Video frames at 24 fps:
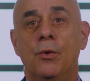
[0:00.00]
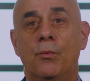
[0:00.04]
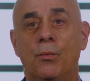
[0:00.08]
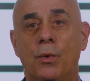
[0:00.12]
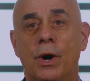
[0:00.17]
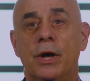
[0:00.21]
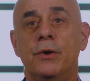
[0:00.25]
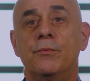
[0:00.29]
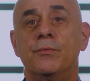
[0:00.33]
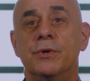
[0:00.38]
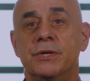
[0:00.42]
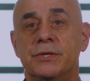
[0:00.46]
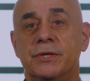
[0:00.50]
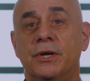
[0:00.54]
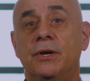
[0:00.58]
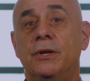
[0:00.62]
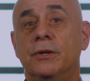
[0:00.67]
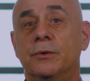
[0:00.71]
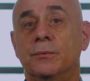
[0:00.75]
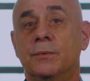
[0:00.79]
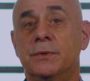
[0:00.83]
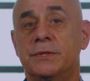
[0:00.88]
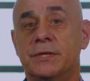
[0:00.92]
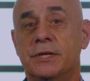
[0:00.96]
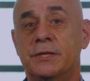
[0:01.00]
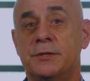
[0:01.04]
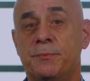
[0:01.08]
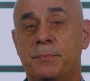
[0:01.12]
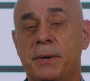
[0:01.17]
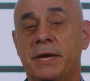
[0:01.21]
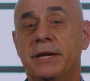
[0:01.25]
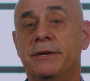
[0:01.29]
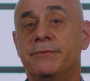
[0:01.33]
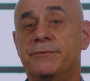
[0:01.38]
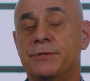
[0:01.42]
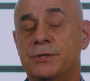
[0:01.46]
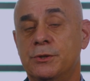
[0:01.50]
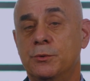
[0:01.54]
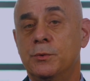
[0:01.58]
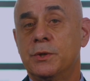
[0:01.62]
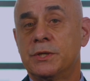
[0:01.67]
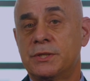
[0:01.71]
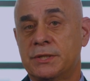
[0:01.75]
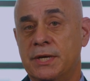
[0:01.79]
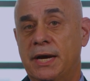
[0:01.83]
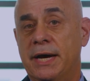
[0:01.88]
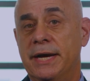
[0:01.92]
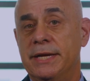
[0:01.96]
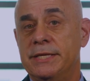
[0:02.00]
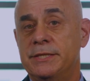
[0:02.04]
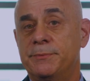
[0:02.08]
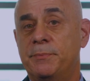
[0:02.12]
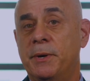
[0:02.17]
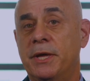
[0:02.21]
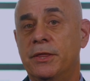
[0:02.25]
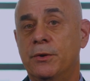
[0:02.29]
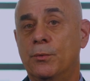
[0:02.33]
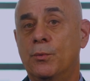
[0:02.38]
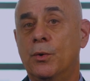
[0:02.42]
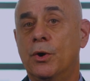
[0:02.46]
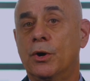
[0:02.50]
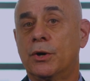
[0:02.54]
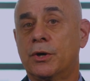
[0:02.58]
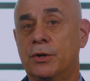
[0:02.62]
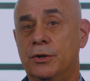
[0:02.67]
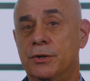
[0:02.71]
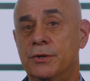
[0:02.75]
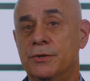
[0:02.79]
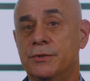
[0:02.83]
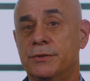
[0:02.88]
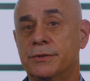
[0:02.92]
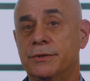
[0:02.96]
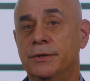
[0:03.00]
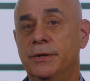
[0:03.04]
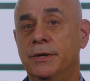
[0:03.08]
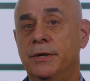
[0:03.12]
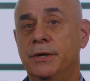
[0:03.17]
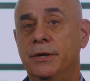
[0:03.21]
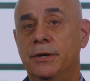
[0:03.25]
One result was a spate of suicides by the workers,